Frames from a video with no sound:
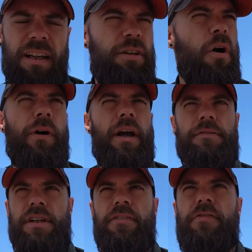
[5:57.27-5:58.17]
knowing I
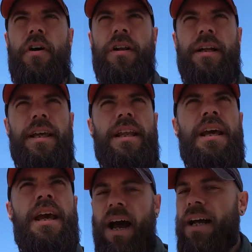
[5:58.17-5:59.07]
was going to fall on it.
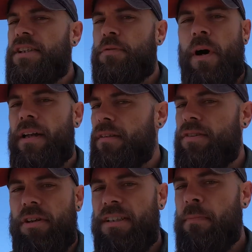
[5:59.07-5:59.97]
And I just
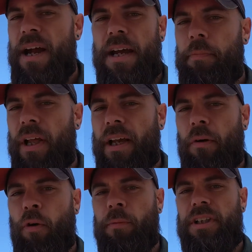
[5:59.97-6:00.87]
went straight to my hip like I
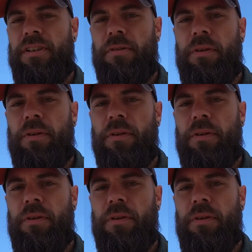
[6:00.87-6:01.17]
normally do,